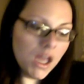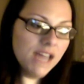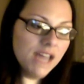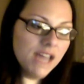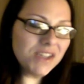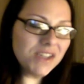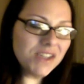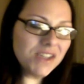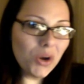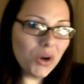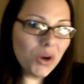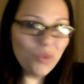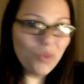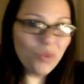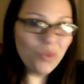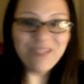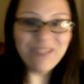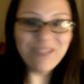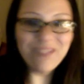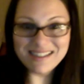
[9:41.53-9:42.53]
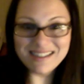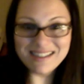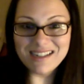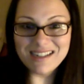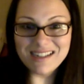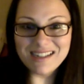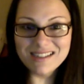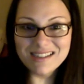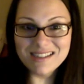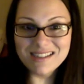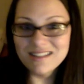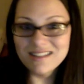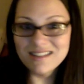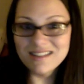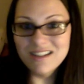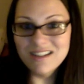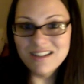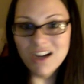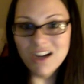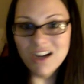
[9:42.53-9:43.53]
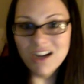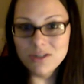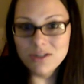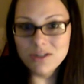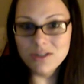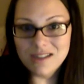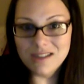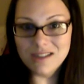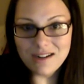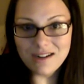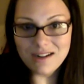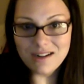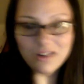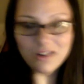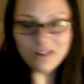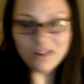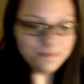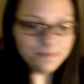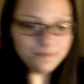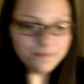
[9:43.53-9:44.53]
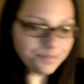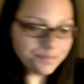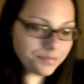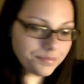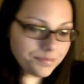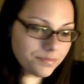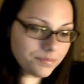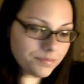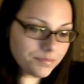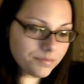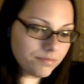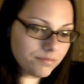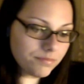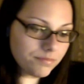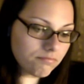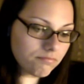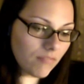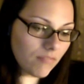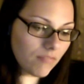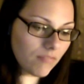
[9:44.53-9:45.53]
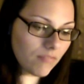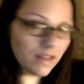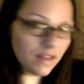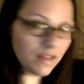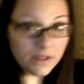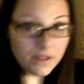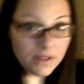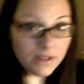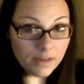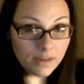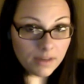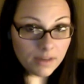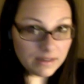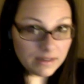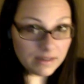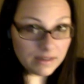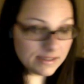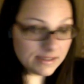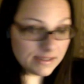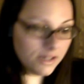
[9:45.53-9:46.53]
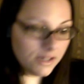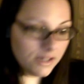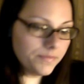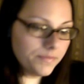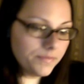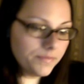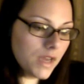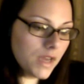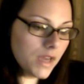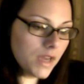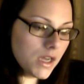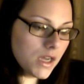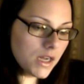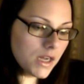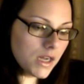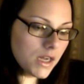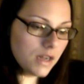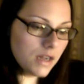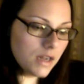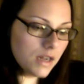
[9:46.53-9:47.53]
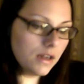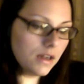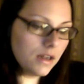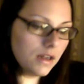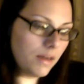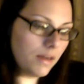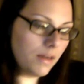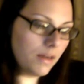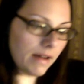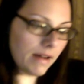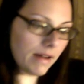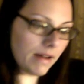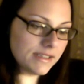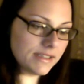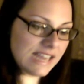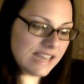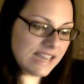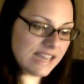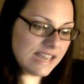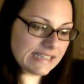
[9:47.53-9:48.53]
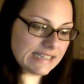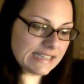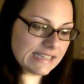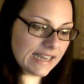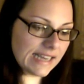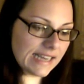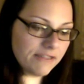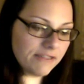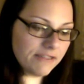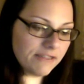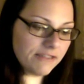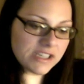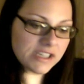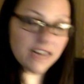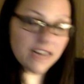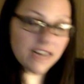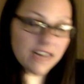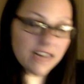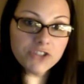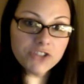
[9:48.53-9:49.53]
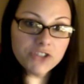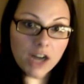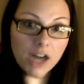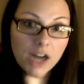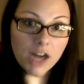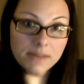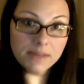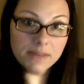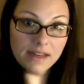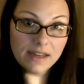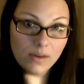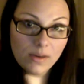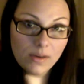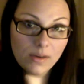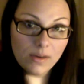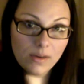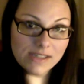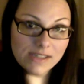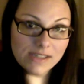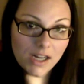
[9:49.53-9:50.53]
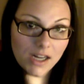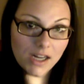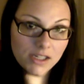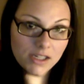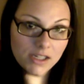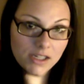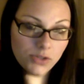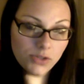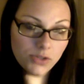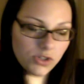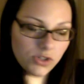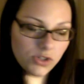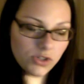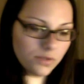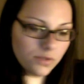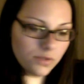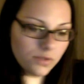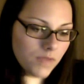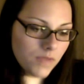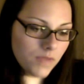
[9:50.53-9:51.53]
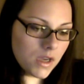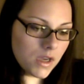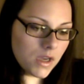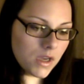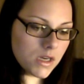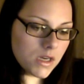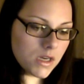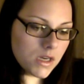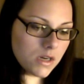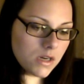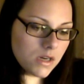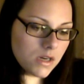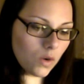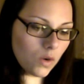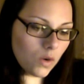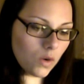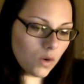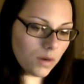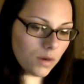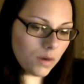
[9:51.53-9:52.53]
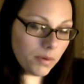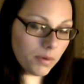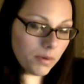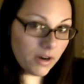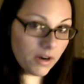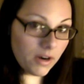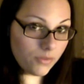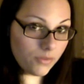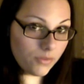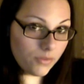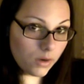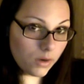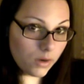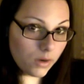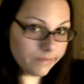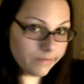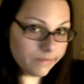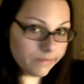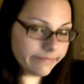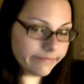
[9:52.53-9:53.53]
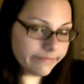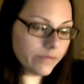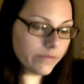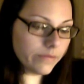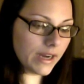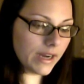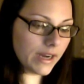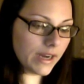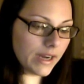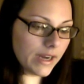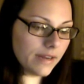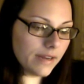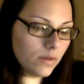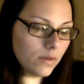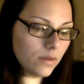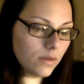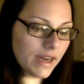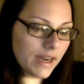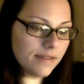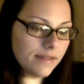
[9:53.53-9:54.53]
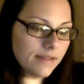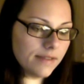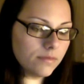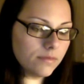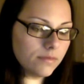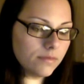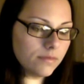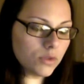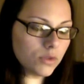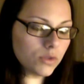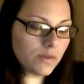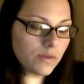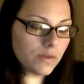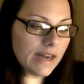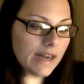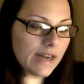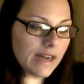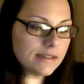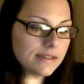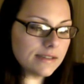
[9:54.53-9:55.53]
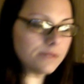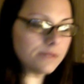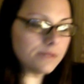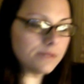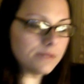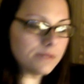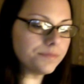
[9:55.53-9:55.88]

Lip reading: So that sucks. Not used to that at all. Let me look at my list here about things that have just kind of shocked me and I was not used to or prepared for when I was revised.